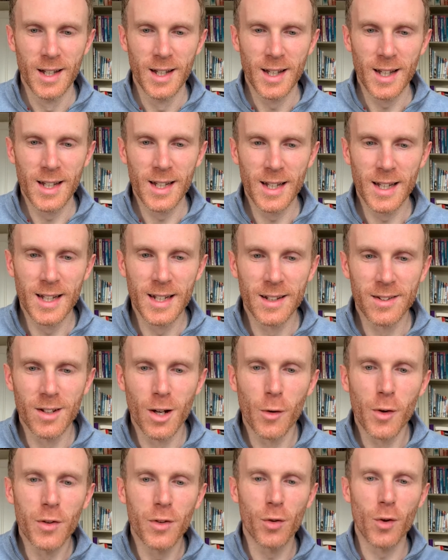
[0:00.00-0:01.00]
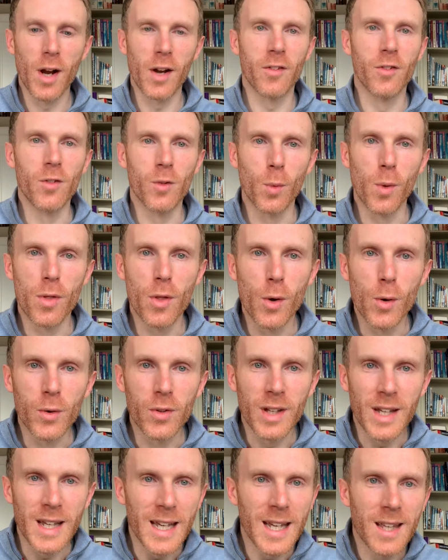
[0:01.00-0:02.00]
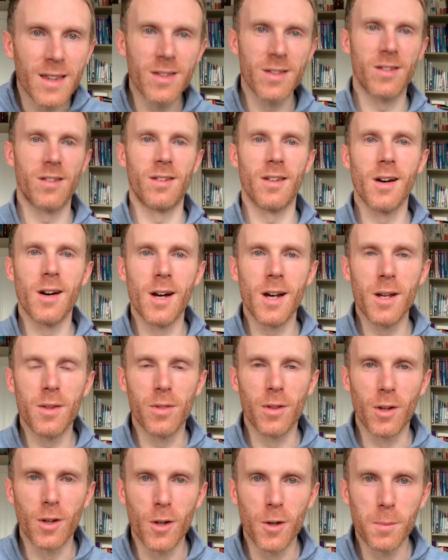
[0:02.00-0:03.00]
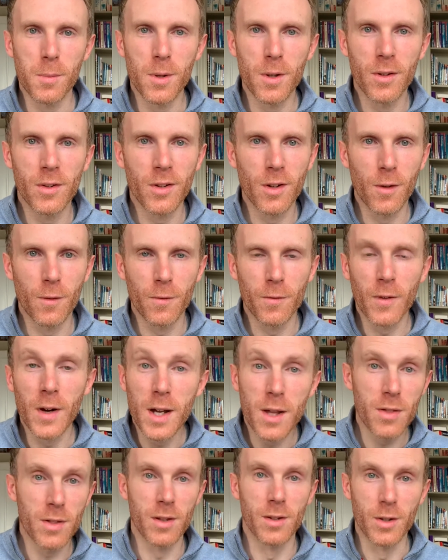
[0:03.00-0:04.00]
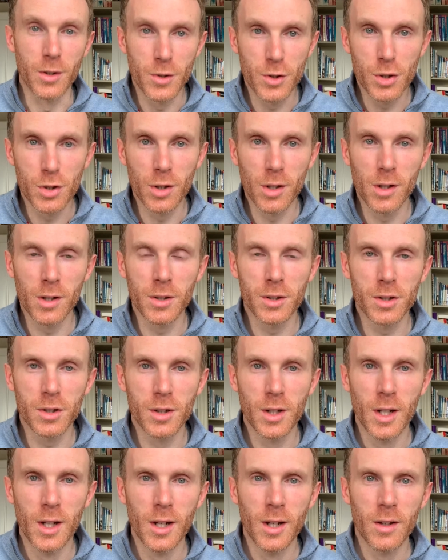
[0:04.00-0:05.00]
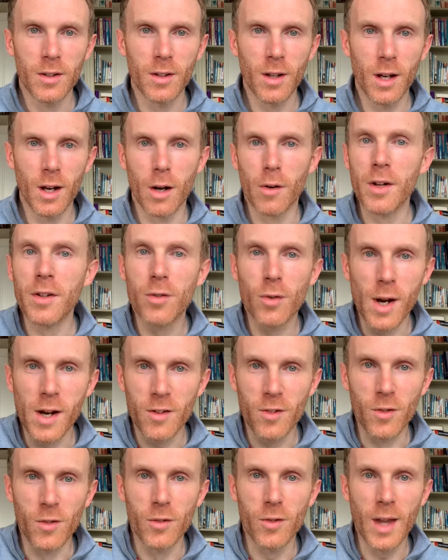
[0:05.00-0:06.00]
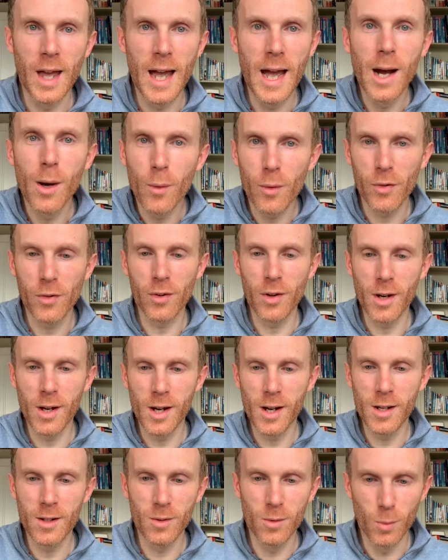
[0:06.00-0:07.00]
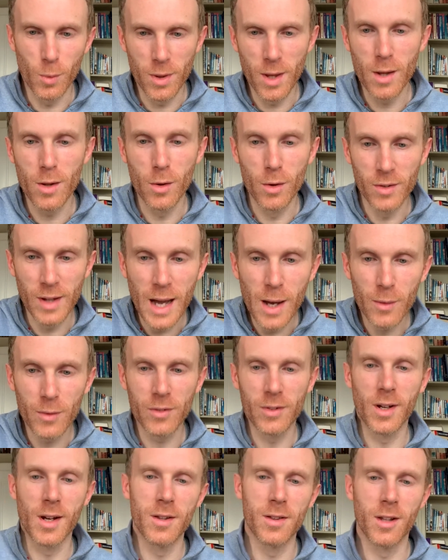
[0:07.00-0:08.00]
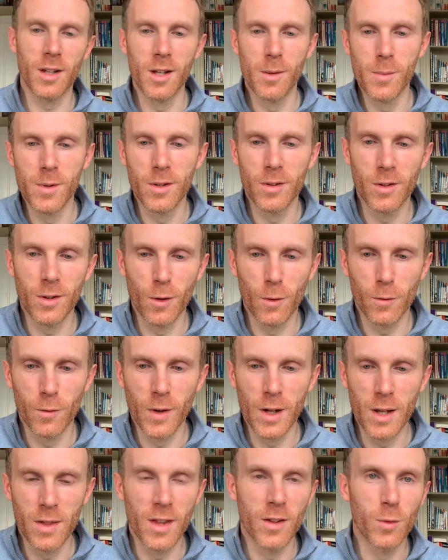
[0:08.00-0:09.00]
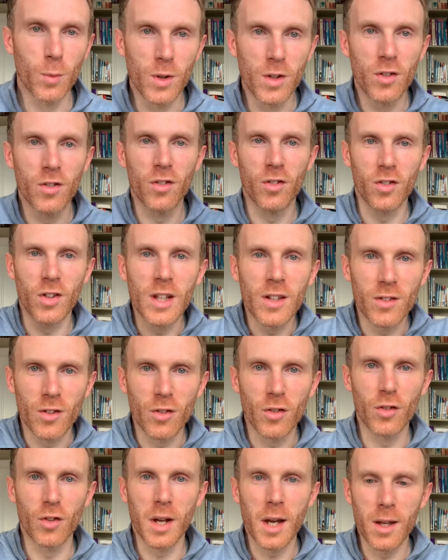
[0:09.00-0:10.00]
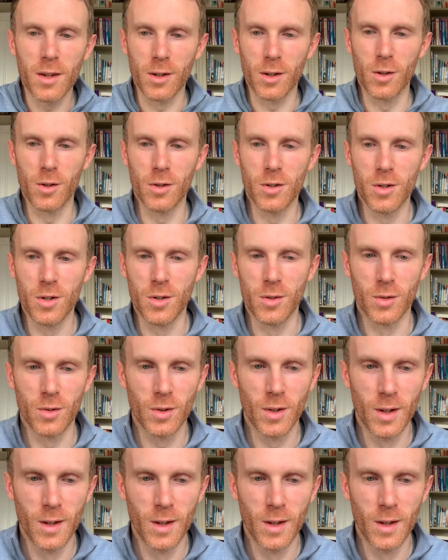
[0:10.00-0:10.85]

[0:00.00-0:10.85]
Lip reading: It is our interactions with those inside the community of faith in the church, our interactions outside with those outside the community of faith as we seek to share the good news.